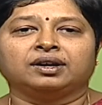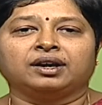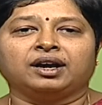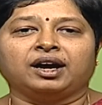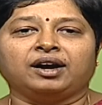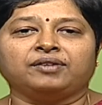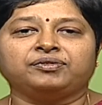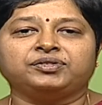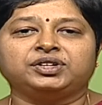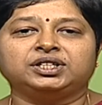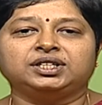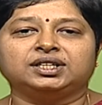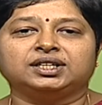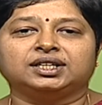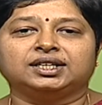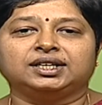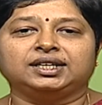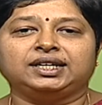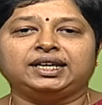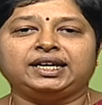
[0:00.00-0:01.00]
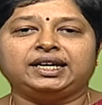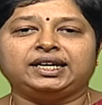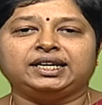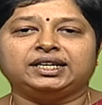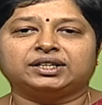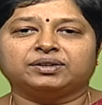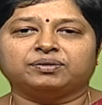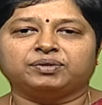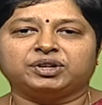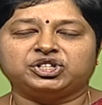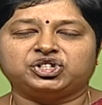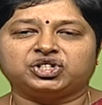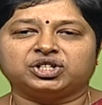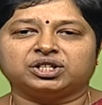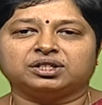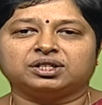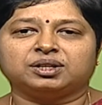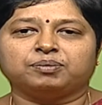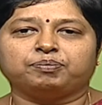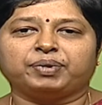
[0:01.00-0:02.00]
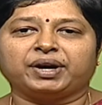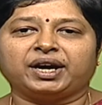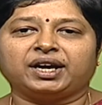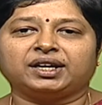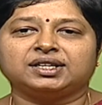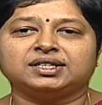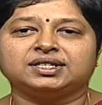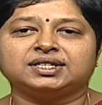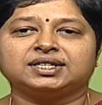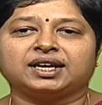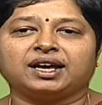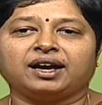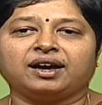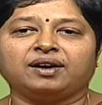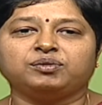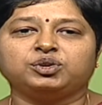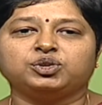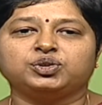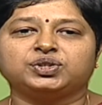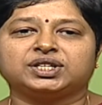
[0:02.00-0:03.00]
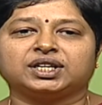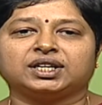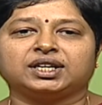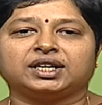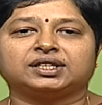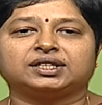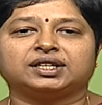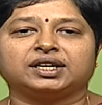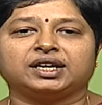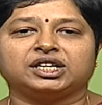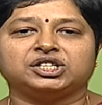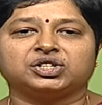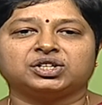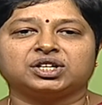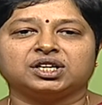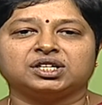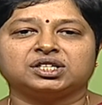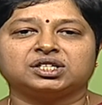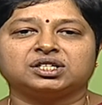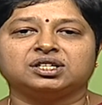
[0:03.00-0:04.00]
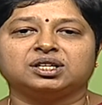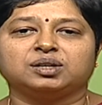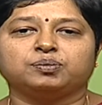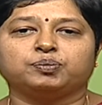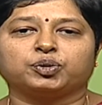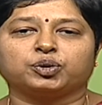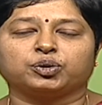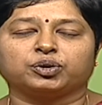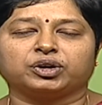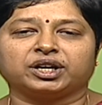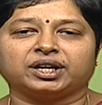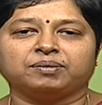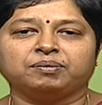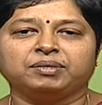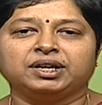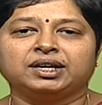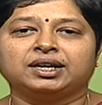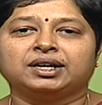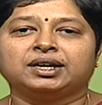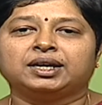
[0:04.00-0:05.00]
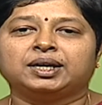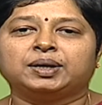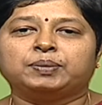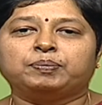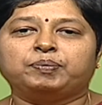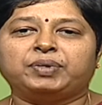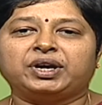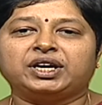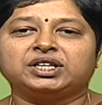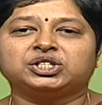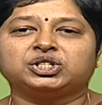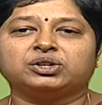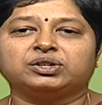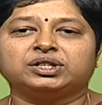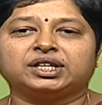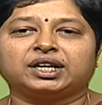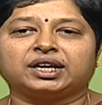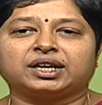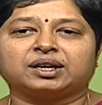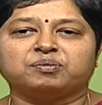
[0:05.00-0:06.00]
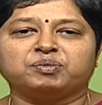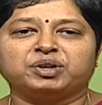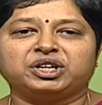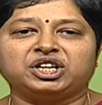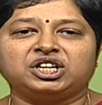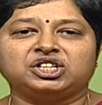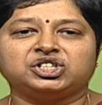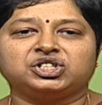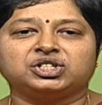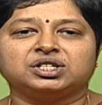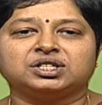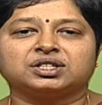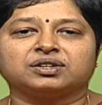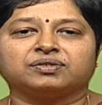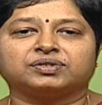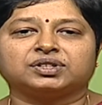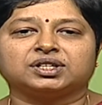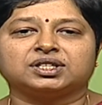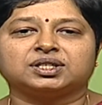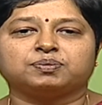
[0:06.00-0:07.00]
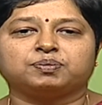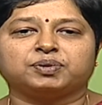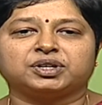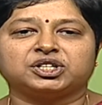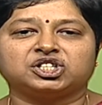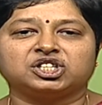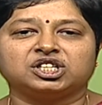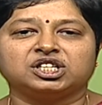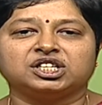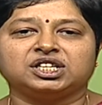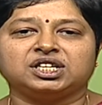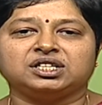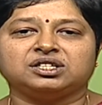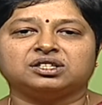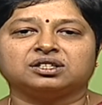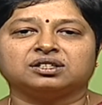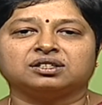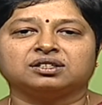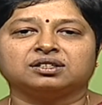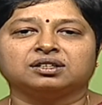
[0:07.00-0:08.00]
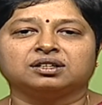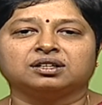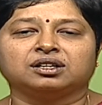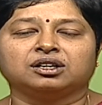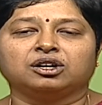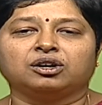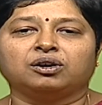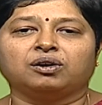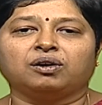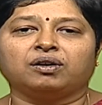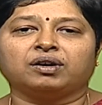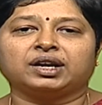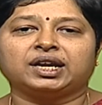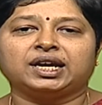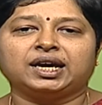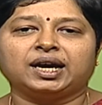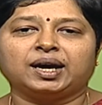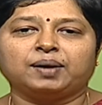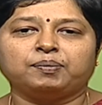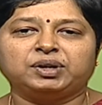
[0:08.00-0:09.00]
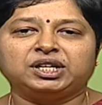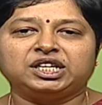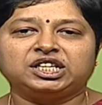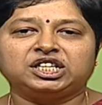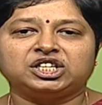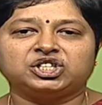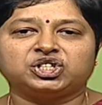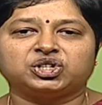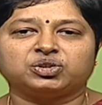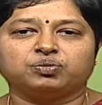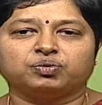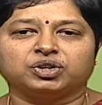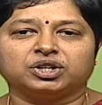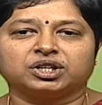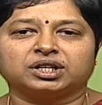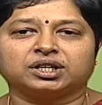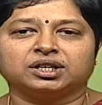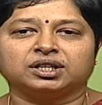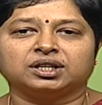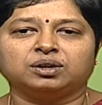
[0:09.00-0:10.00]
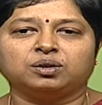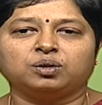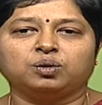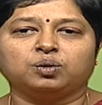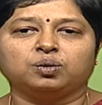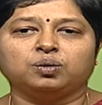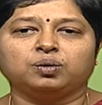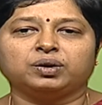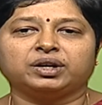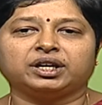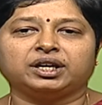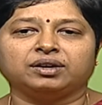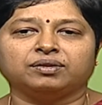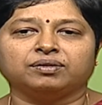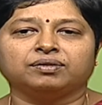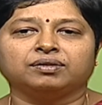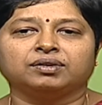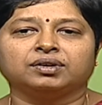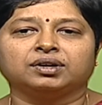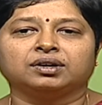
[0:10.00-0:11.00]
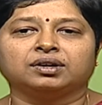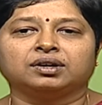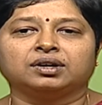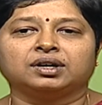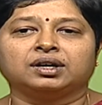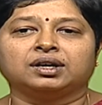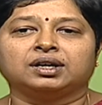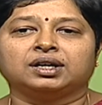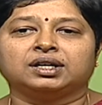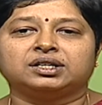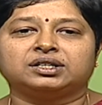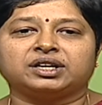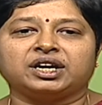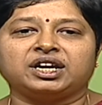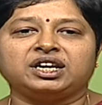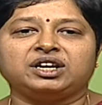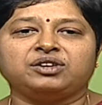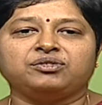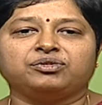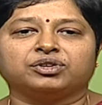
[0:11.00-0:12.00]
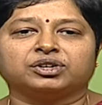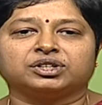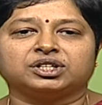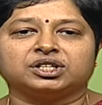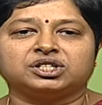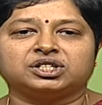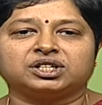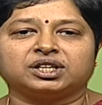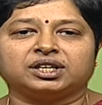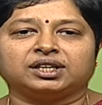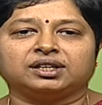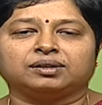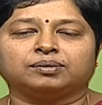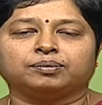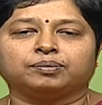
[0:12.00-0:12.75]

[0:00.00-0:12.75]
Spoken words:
After the early intervention, the parents have to select the educational program based on the recommendations of the special teacher or rehabilitation worker who give training for the child.